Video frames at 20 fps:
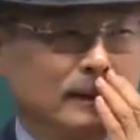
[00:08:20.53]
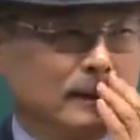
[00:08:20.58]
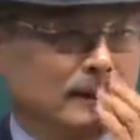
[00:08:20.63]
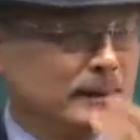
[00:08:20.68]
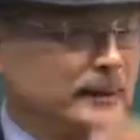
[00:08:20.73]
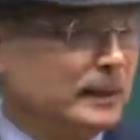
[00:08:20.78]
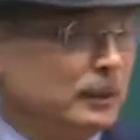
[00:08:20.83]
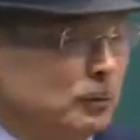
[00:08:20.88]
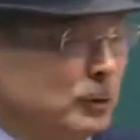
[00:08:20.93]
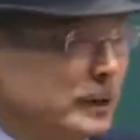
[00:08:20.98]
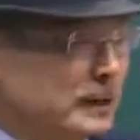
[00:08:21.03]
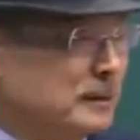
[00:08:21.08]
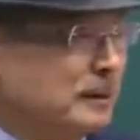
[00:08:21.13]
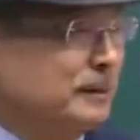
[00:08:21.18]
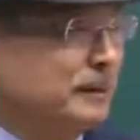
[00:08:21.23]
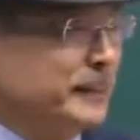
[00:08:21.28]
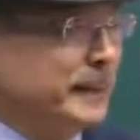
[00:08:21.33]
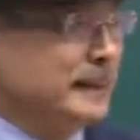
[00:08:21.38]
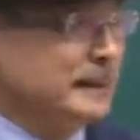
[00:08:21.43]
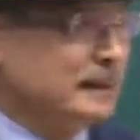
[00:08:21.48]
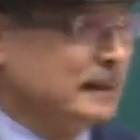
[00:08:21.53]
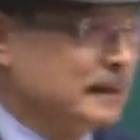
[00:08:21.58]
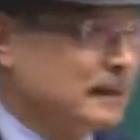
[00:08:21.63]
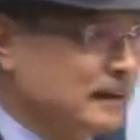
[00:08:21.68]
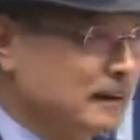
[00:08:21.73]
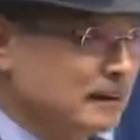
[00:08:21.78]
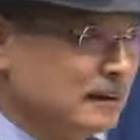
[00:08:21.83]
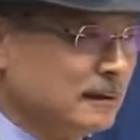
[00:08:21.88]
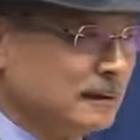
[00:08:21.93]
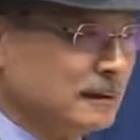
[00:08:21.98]
However, we
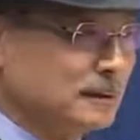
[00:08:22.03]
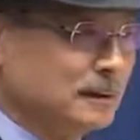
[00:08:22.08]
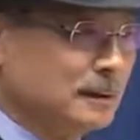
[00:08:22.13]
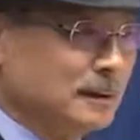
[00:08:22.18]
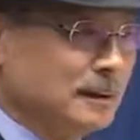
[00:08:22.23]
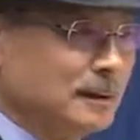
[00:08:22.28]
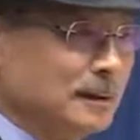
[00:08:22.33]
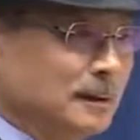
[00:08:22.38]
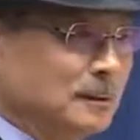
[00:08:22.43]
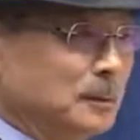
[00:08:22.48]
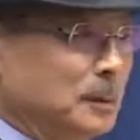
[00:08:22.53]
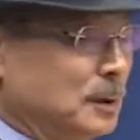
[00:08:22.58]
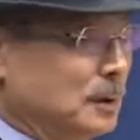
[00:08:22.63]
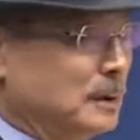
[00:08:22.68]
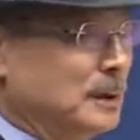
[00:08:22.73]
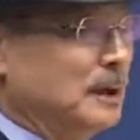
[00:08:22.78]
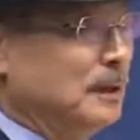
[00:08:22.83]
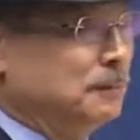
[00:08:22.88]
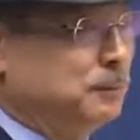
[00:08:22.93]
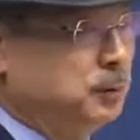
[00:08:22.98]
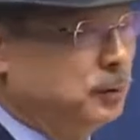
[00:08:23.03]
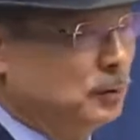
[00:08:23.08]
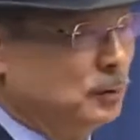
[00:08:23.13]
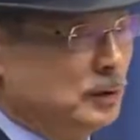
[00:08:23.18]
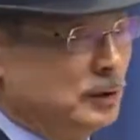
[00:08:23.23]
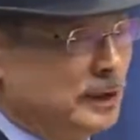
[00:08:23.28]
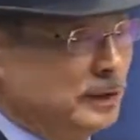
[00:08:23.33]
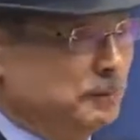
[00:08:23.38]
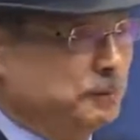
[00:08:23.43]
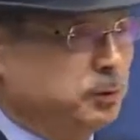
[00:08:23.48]
average people can't
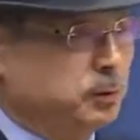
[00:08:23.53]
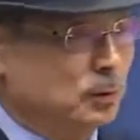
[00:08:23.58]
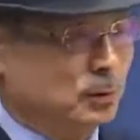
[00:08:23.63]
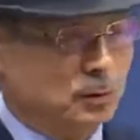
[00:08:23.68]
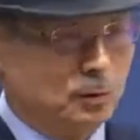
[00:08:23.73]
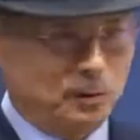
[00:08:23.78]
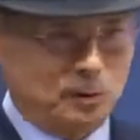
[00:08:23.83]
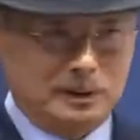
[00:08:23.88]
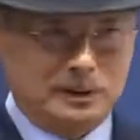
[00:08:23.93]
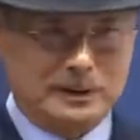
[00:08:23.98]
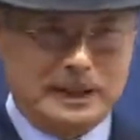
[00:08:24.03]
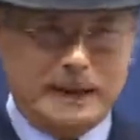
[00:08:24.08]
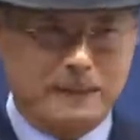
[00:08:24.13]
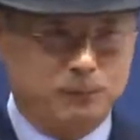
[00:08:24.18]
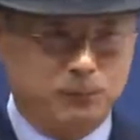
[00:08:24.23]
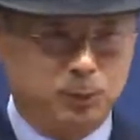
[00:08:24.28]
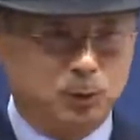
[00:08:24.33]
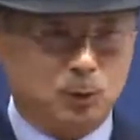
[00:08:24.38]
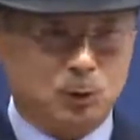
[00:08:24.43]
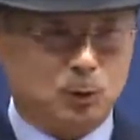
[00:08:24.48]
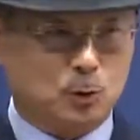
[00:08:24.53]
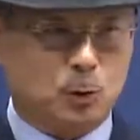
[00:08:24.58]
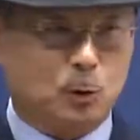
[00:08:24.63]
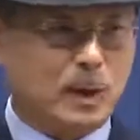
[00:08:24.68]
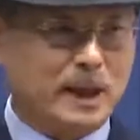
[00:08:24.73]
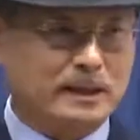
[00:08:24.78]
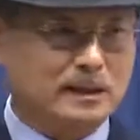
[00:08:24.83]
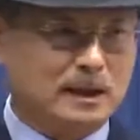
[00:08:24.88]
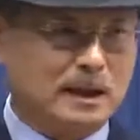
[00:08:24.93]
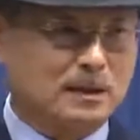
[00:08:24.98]
improve by just getting 1, 2,
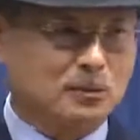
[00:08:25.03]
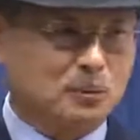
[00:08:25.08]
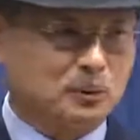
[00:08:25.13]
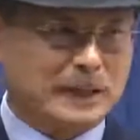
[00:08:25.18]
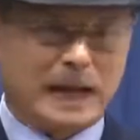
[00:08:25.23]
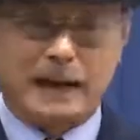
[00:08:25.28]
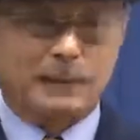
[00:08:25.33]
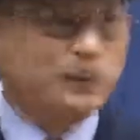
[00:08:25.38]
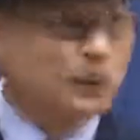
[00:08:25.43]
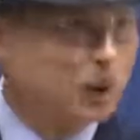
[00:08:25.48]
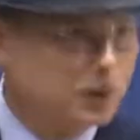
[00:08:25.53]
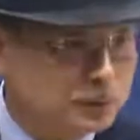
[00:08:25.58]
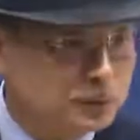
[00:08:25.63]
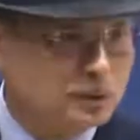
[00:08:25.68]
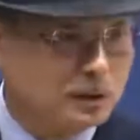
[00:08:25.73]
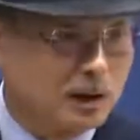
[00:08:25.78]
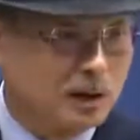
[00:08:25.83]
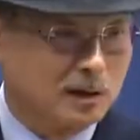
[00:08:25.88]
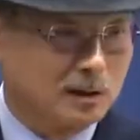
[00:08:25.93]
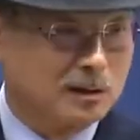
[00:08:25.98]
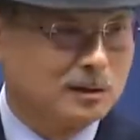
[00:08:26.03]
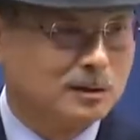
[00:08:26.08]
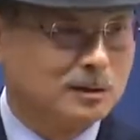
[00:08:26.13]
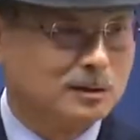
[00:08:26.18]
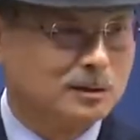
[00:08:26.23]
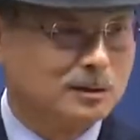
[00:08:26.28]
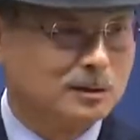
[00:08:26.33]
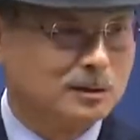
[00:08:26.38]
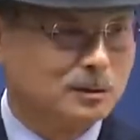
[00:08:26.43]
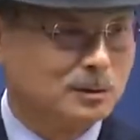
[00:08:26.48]
or 3% more.
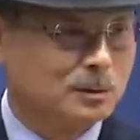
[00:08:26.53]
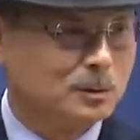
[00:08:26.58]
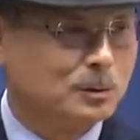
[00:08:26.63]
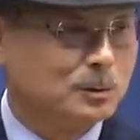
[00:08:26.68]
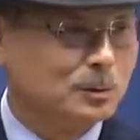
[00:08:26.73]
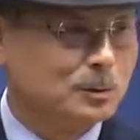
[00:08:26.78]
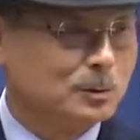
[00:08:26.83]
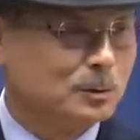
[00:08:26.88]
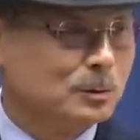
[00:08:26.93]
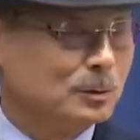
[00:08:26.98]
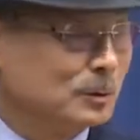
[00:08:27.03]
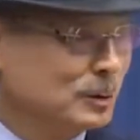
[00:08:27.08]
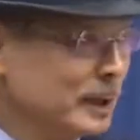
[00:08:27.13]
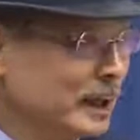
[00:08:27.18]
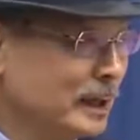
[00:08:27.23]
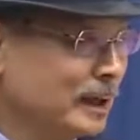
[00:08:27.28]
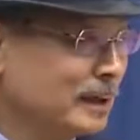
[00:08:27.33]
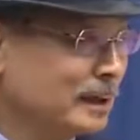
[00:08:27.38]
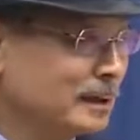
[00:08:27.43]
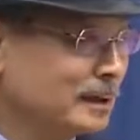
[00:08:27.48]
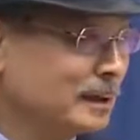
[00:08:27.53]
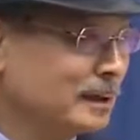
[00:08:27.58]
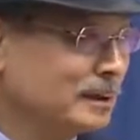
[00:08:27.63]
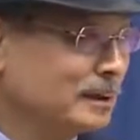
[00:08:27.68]
Why not?